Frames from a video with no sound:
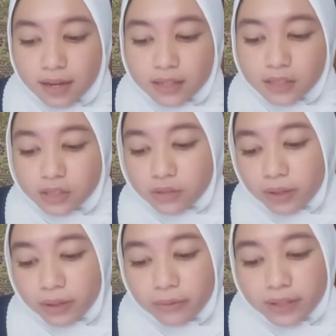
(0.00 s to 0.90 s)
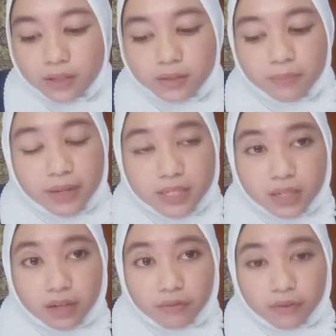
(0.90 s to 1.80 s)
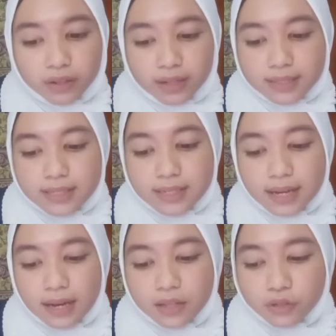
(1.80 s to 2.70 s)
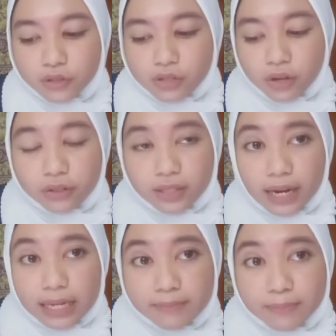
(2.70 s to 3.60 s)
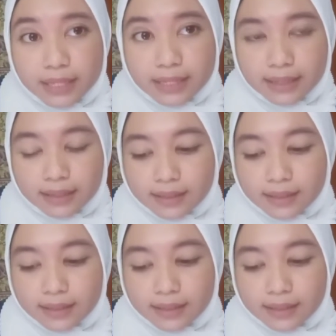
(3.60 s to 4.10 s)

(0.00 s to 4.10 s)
usually without much reference to sound and meaning.